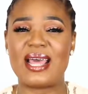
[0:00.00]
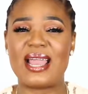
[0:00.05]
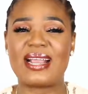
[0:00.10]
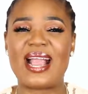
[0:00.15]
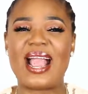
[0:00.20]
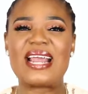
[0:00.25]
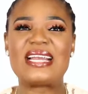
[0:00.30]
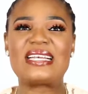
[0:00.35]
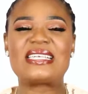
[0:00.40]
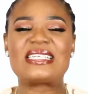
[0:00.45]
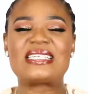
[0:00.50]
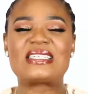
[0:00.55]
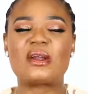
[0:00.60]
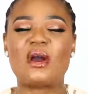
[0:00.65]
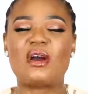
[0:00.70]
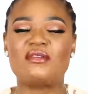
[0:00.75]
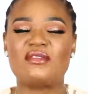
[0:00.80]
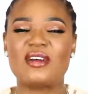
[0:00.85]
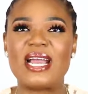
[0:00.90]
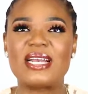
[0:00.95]
Like, I
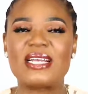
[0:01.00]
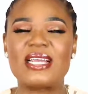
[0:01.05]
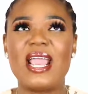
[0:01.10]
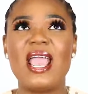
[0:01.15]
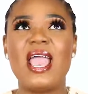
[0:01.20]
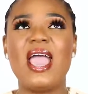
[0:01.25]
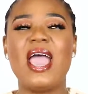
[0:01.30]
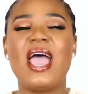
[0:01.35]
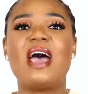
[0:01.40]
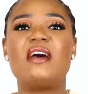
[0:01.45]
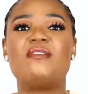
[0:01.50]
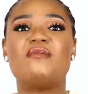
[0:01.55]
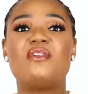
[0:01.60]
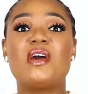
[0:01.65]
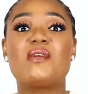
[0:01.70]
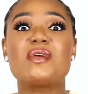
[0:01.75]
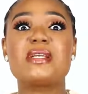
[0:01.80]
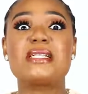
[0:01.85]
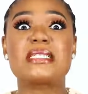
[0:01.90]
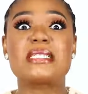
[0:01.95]
discovered a
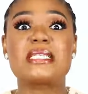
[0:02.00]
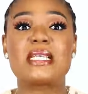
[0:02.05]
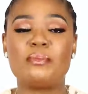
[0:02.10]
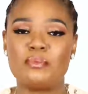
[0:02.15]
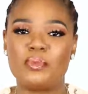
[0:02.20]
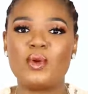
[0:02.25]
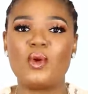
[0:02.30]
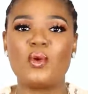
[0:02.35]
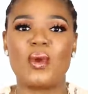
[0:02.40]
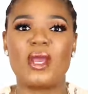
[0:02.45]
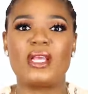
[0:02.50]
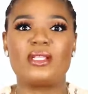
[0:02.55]
very simple